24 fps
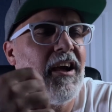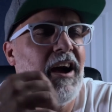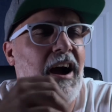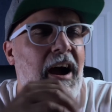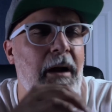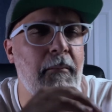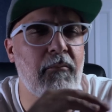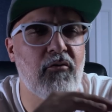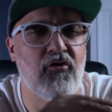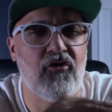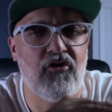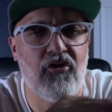
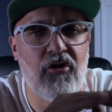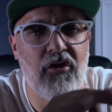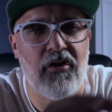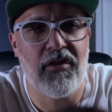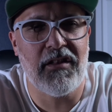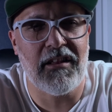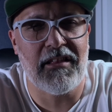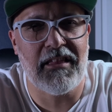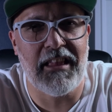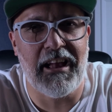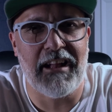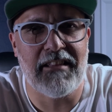I'm sure
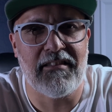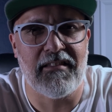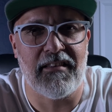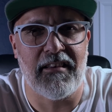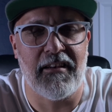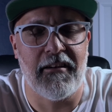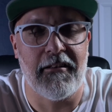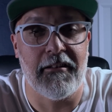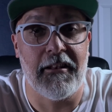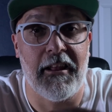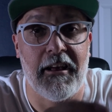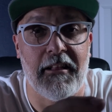that that's
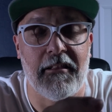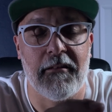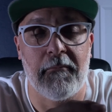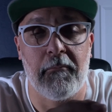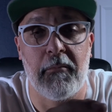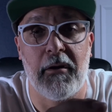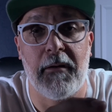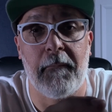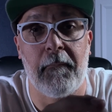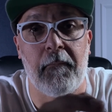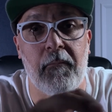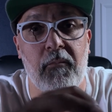an
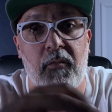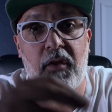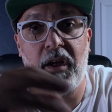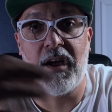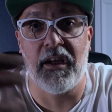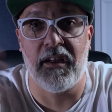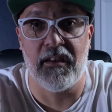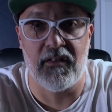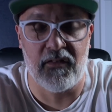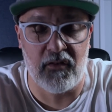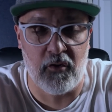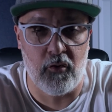element
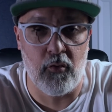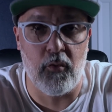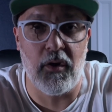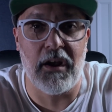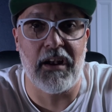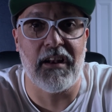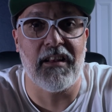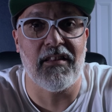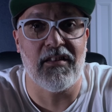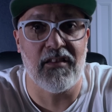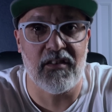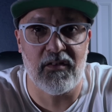that is
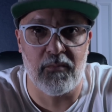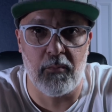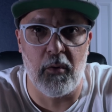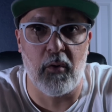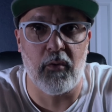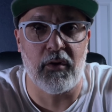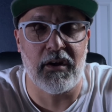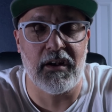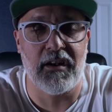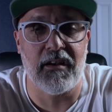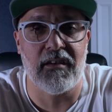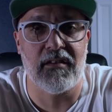creating the
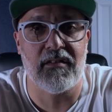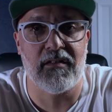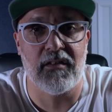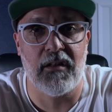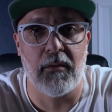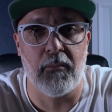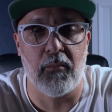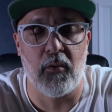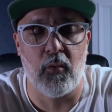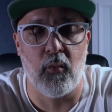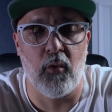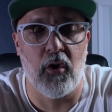smokiness,
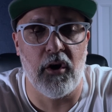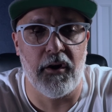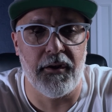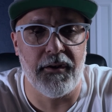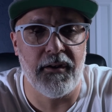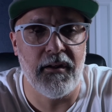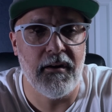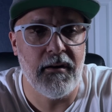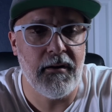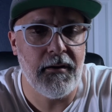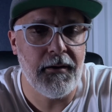number one.